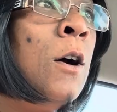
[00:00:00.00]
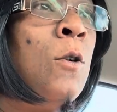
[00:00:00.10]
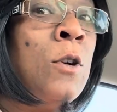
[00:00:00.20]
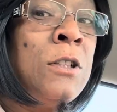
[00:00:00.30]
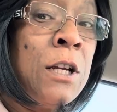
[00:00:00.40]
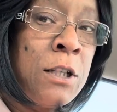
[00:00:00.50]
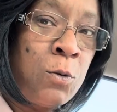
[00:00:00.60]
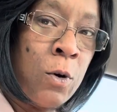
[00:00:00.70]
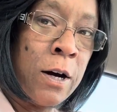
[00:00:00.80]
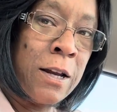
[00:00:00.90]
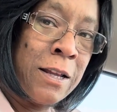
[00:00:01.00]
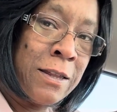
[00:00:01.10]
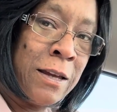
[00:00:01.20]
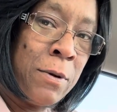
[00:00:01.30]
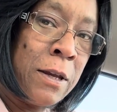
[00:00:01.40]
or Detroit, it
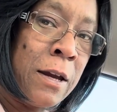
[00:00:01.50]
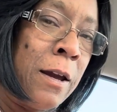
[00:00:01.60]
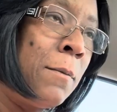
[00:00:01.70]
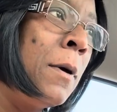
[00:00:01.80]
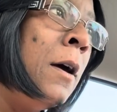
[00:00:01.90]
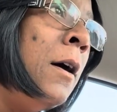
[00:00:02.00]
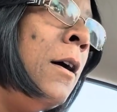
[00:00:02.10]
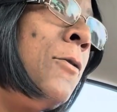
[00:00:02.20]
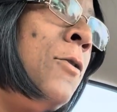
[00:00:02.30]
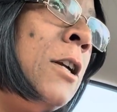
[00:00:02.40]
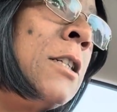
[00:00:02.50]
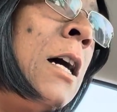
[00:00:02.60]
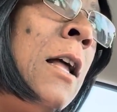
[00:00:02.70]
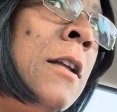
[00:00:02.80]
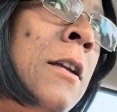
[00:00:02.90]
then became a French
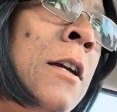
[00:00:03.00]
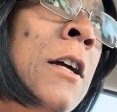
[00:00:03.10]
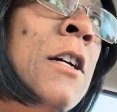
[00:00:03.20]
colony.